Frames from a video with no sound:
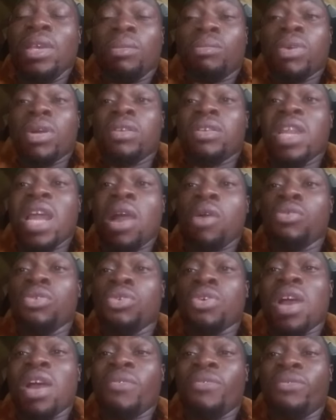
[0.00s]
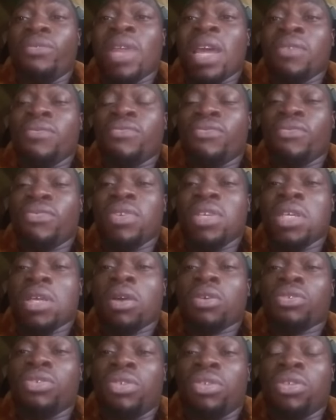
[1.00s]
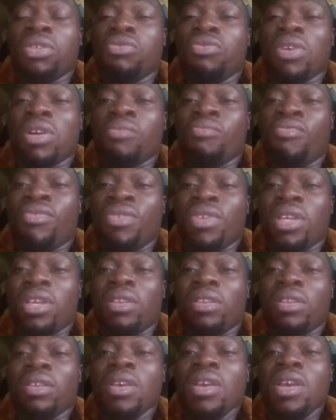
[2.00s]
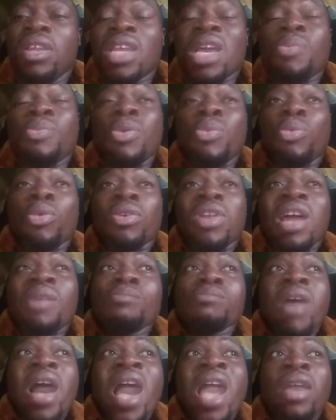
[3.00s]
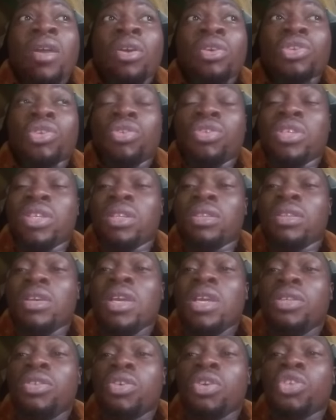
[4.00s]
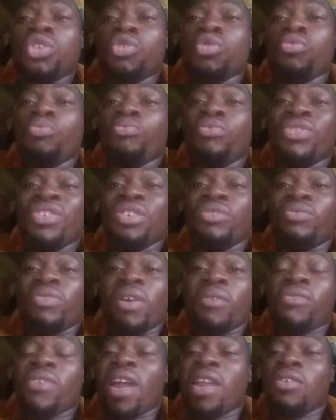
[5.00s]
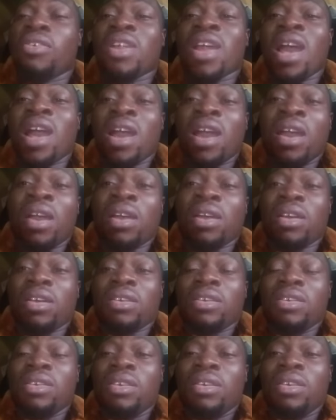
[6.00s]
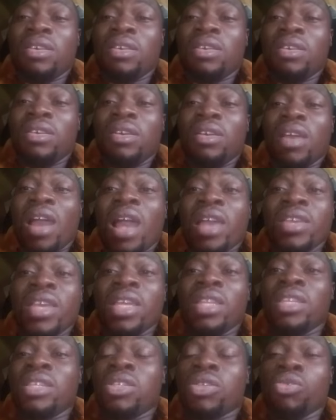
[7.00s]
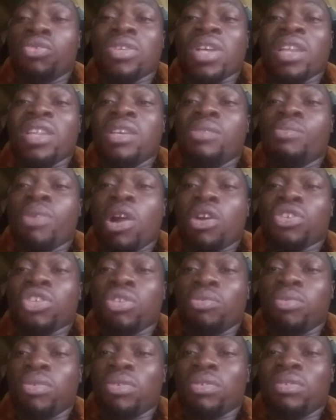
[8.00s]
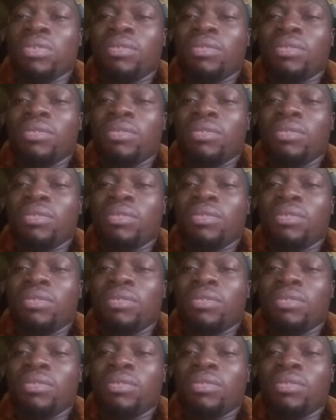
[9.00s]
But now you have that free oxygen you are breathing. There are people that buy oxygen just to breathe for another hour. And yet it's totally impossible.